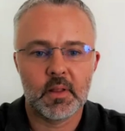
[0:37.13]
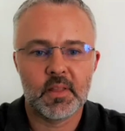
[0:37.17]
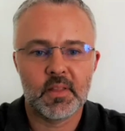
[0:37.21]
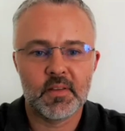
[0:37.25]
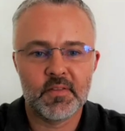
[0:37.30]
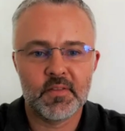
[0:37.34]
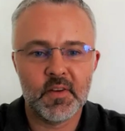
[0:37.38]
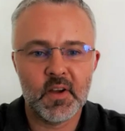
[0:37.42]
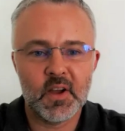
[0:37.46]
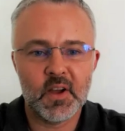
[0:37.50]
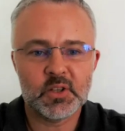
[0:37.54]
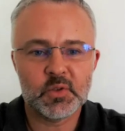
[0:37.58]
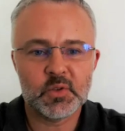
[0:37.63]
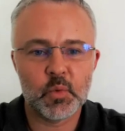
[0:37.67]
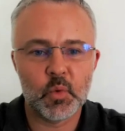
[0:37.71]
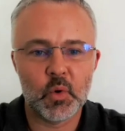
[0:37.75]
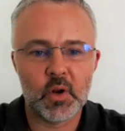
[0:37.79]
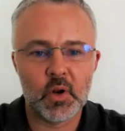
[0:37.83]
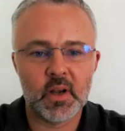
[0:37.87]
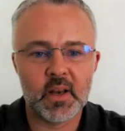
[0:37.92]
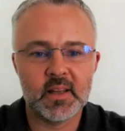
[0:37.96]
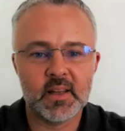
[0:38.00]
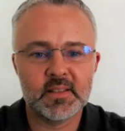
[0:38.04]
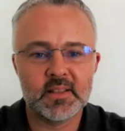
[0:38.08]
The first
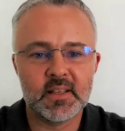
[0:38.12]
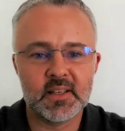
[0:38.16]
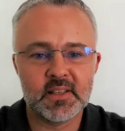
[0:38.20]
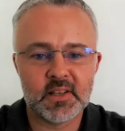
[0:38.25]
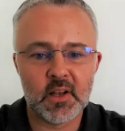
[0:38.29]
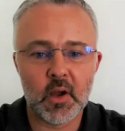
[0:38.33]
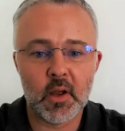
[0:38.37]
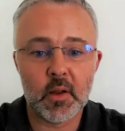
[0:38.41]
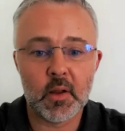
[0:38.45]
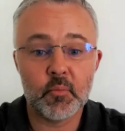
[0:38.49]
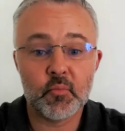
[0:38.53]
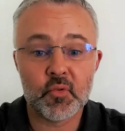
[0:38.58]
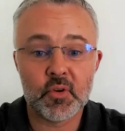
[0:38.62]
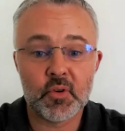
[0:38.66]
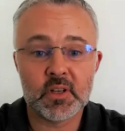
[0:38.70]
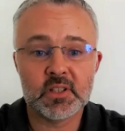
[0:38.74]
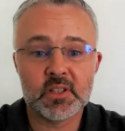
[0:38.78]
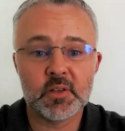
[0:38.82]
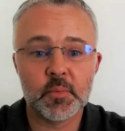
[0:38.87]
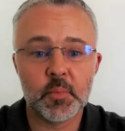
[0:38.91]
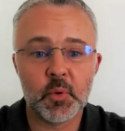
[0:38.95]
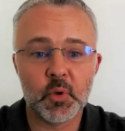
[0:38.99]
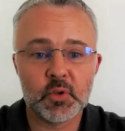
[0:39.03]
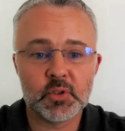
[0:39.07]
one is design
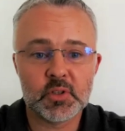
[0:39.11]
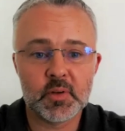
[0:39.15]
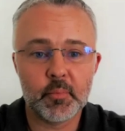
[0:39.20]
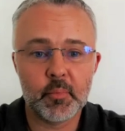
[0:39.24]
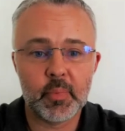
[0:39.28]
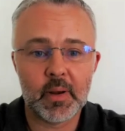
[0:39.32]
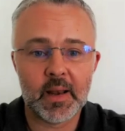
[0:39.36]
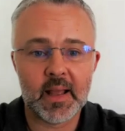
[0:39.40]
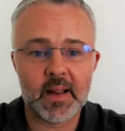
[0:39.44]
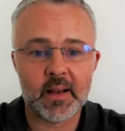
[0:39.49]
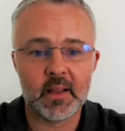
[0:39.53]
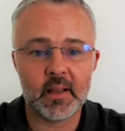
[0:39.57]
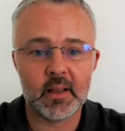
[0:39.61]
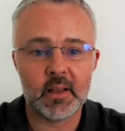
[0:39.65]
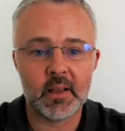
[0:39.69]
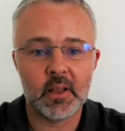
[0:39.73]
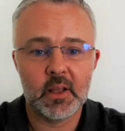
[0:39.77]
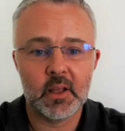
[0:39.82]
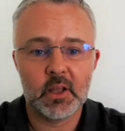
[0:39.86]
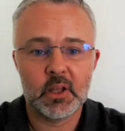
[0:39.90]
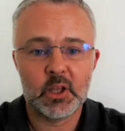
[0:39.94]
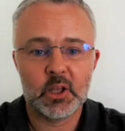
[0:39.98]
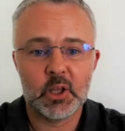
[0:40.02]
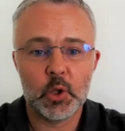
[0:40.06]
principles and planning.
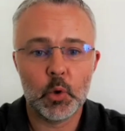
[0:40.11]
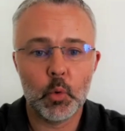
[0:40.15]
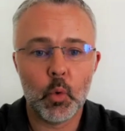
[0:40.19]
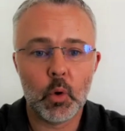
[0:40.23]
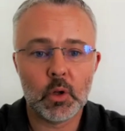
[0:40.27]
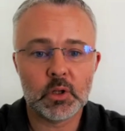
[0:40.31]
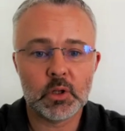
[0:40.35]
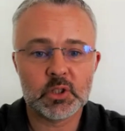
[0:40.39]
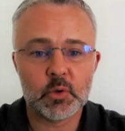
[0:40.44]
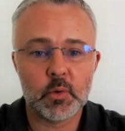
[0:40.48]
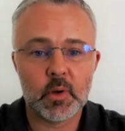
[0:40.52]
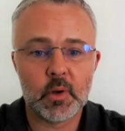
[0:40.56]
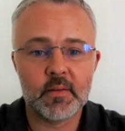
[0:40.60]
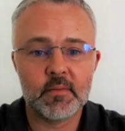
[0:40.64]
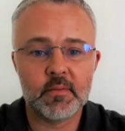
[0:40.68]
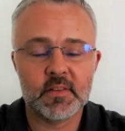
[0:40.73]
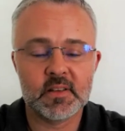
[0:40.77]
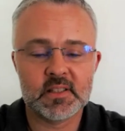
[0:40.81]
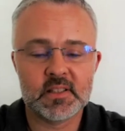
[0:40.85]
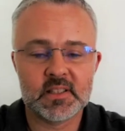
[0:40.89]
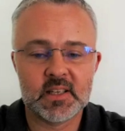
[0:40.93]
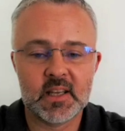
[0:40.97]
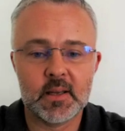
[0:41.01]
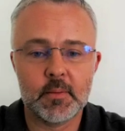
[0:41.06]
You want to aim
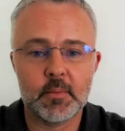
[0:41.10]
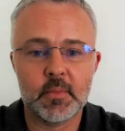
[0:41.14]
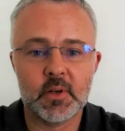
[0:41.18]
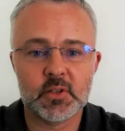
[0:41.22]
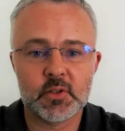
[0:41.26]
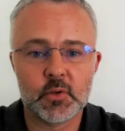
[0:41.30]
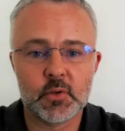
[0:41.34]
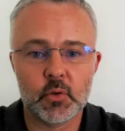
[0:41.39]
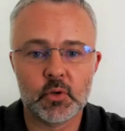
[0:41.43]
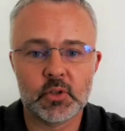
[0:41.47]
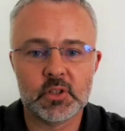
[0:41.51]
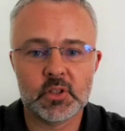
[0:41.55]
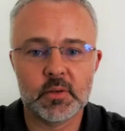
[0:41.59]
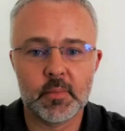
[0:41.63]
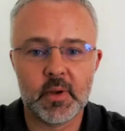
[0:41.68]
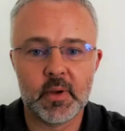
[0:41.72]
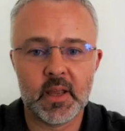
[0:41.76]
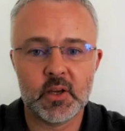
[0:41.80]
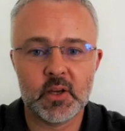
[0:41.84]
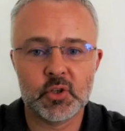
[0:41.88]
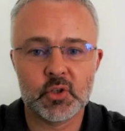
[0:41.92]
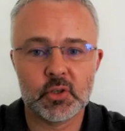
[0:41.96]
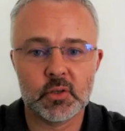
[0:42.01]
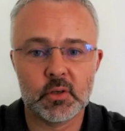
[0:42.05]
for seamless
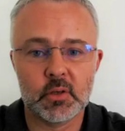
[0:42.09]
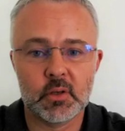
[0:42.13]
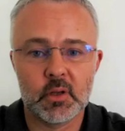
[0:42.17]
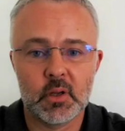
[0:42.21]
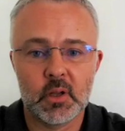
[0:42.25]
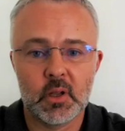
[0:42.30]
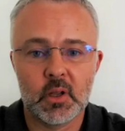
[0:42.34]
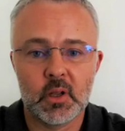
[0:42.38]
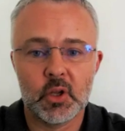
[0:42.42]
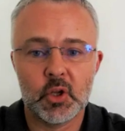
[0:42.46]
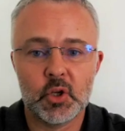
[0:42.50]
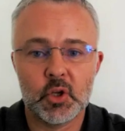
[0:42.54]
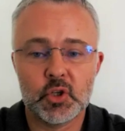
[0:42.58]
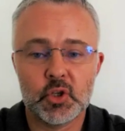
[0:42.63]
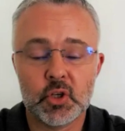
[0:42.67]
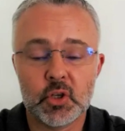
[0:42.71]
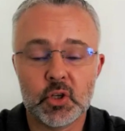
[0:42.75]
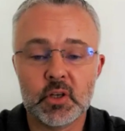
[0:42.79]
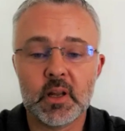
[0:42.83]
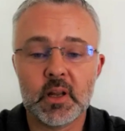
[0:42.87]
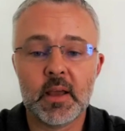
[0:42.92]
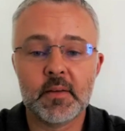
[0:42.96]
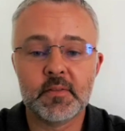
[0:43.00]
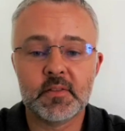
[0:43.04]
automation. You
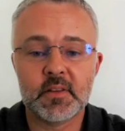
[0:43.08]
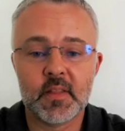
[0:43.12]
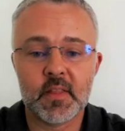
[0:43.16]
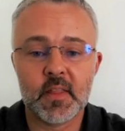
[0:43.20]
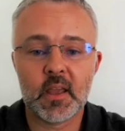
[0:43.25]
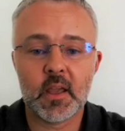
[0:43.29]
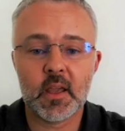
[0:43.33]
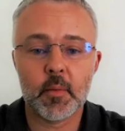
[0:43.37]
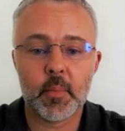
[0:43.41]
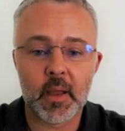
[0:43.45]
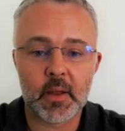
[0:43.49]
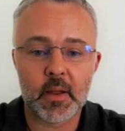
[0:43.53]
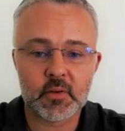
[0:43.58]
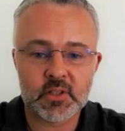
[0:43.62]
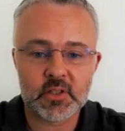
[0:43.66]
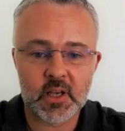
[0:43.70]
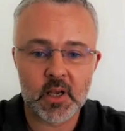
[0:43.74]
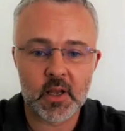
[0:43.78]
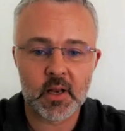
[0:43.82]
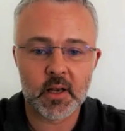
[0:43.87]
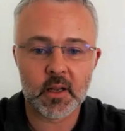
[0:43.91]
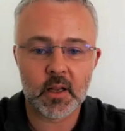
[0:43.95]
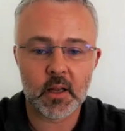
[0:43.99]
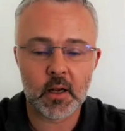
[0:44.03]
shouldn't have to think about
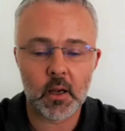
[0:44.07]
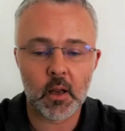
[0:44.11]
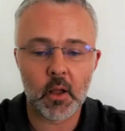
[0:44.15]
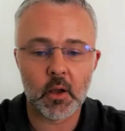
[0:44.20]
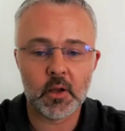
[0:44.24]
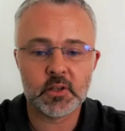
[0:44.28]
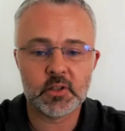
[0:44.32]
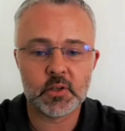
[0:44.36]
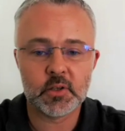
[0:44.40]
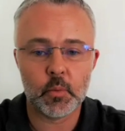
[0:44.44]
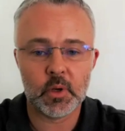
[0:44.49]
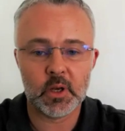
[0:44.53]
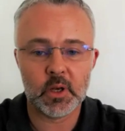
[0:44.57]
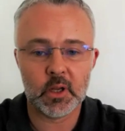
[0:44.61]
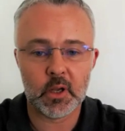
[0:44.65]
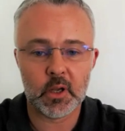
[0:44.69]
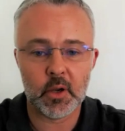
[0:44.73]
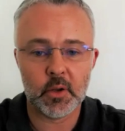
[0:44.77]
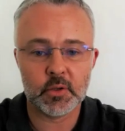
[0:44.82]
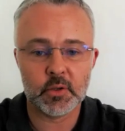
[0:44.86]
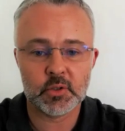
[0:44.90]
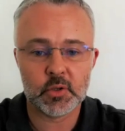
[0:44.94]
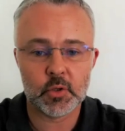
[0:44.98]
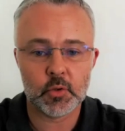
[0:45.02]
turning a light on when you
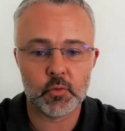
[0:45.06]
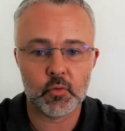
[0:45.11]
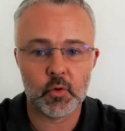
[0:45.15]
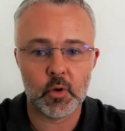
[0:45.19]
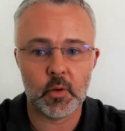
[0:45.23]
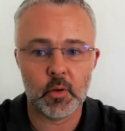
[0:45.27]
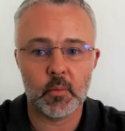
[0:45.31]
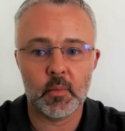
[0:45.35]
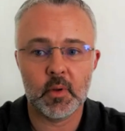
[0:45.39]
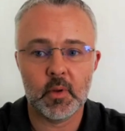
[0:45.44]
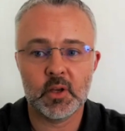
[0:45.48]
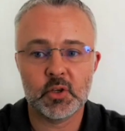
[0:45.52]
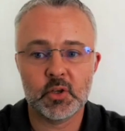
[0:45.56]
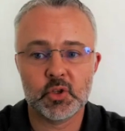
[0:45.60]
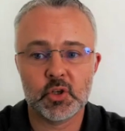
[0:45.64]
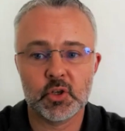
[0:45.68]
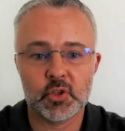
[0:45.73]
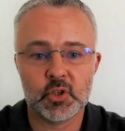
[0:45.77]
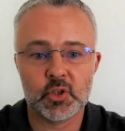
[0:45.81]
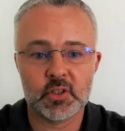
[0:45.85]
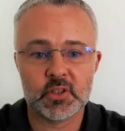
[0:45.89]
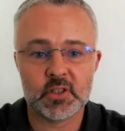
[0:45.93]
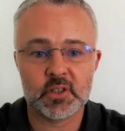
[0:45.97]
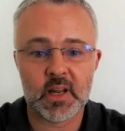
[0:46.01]
go into a room. It
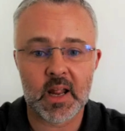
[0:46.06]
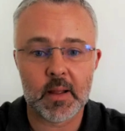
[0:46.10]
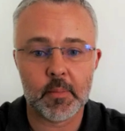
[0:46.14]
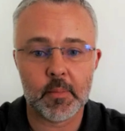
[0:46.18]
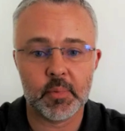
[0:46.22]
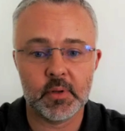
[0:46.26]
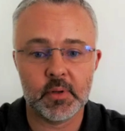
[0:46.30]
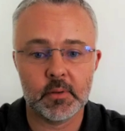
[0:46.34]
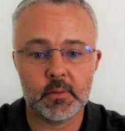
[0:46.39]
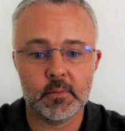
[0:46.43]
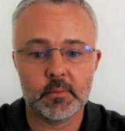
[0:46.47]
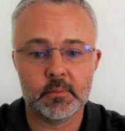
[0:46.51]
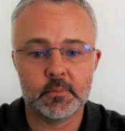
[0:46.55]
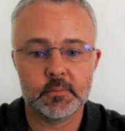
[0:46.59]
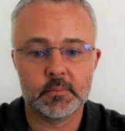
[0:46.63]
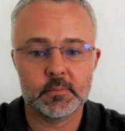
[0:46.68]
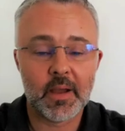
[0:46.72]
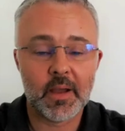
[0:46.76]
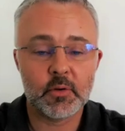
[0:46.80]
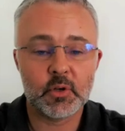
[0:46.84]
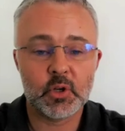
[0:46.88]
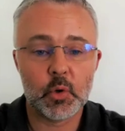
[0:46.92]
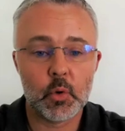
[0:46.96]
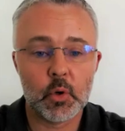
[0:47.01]
should just happen.
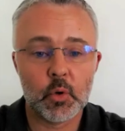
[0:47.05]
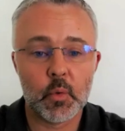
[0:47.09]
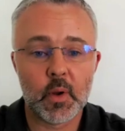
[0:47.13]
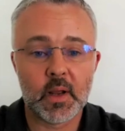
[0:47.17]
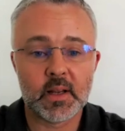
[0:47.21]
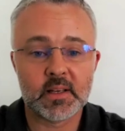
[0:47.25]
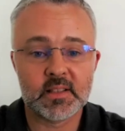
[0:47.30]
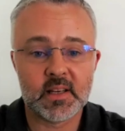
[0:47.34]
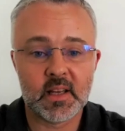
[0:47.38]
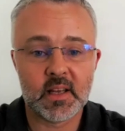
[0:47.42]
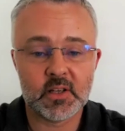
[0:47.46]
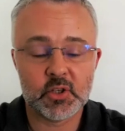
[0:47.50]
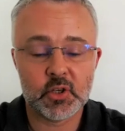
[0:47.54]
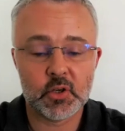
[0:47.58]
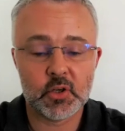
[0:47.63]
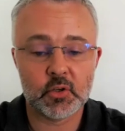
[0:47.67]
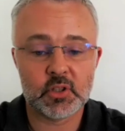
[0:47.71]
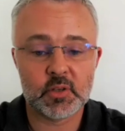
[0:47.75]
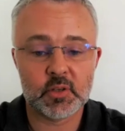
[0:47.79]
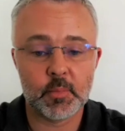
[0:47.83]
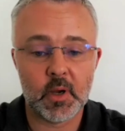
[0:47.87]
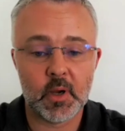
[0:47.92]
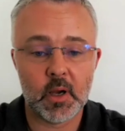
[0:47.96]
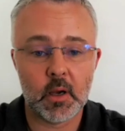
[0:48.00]
How do you want to access your
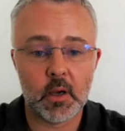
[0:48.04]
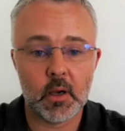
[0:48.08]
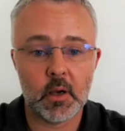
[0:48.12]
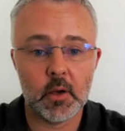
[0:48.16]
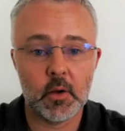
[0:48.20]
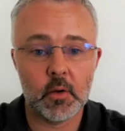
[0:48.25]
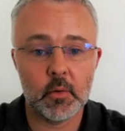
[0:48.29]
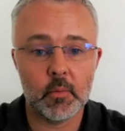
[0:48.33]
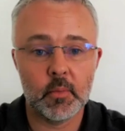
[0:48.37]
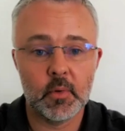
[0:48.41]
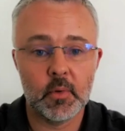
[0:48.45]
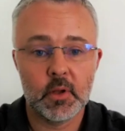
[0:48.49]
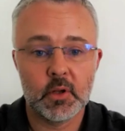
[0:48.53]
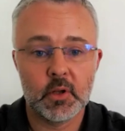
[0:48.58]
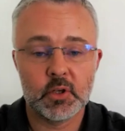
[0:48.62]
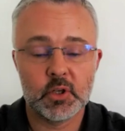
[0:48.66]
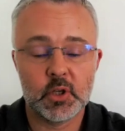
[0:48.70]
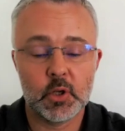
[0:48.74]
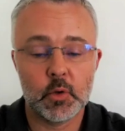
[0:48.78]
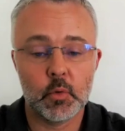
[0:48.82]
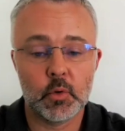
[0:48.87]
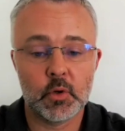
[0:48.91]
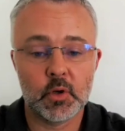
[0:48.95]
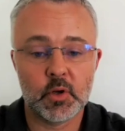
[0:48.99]
smart home?
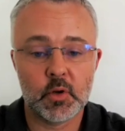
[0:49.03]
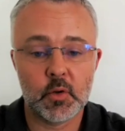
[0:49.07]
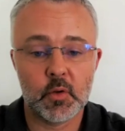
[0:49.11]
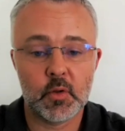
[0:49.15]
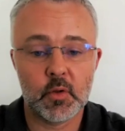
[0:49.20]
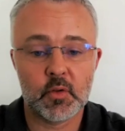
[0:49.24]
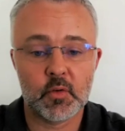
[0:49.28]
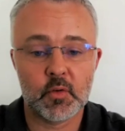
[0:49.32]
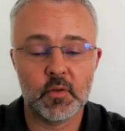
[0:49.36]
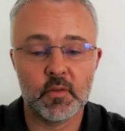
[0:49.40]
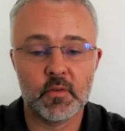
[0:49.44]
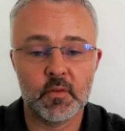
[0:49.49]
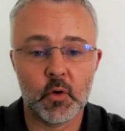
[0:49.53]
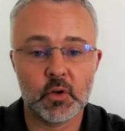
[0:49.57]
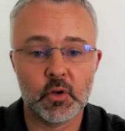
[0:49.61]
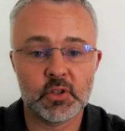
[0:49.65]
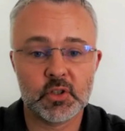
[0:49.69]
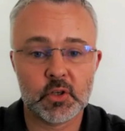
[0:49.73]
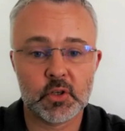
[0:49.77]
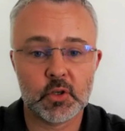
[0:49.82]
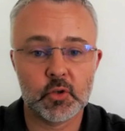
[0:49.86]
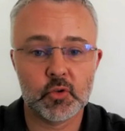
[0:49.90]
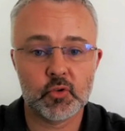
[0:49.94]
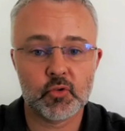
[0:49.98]
Do you want to do it through
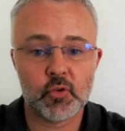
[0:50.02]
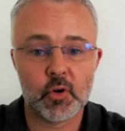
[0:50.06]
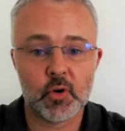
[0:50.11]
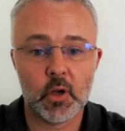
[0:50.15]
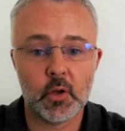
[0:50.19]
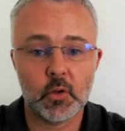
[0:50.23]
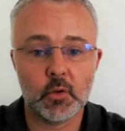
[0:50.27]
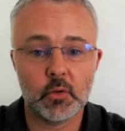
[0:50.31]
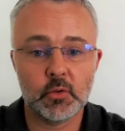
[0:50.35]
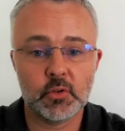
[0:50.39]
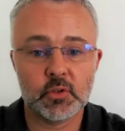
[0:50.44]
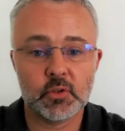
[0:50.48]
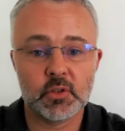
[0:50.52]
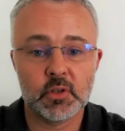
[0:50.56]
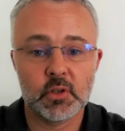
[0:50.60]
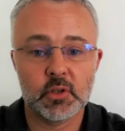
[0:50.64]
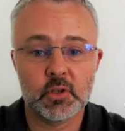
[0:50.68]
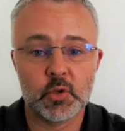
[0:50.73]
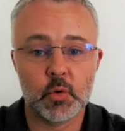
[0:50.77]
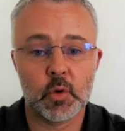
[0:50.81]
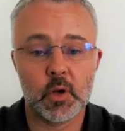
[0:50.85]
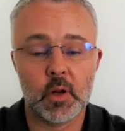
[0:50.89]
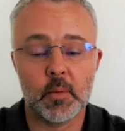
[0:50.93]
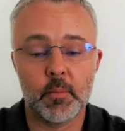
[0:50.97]
voice controls?
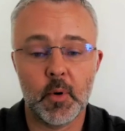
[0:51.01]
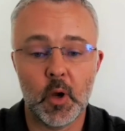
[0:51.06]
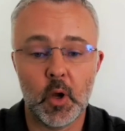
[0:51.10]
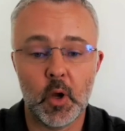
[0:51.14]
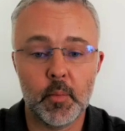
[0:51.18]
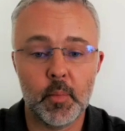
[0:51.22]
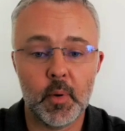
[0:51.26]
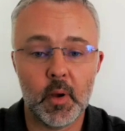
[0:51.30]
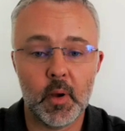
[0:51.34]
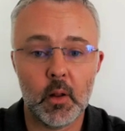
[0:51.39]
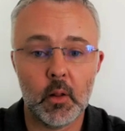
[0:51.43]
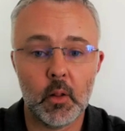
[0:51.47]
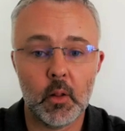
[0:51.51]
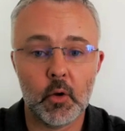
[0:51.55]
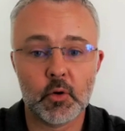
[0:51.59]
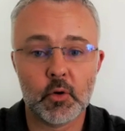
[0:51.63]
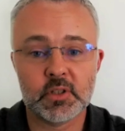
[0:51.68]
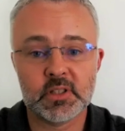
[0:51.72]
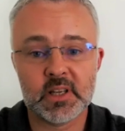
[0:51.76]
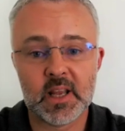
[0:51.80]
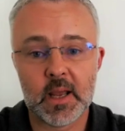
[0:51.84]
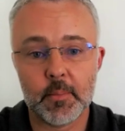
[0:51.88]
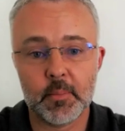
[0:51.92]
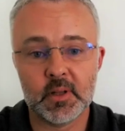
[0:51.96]
Do you want a mobile or a
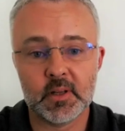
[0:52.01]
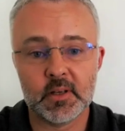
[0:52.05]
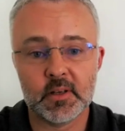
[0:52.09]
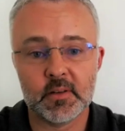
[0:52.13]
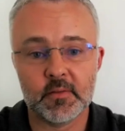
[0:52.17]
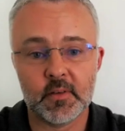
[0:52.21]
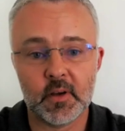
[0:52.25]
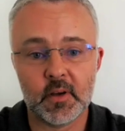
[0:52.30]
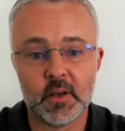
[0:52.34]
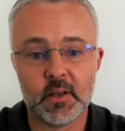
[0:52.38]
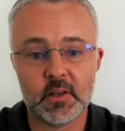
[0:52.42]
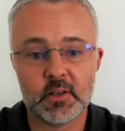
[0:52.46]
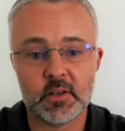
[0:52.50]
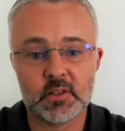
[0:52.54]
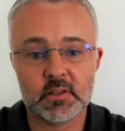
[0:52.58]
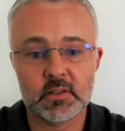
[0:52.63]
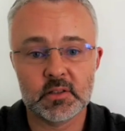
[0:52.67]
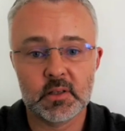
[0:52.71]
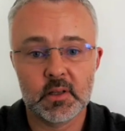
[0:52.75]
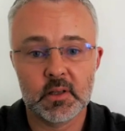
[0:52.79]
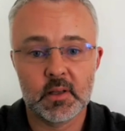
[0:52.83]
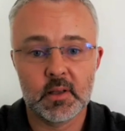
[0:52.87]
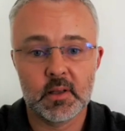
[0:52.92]
tablet device?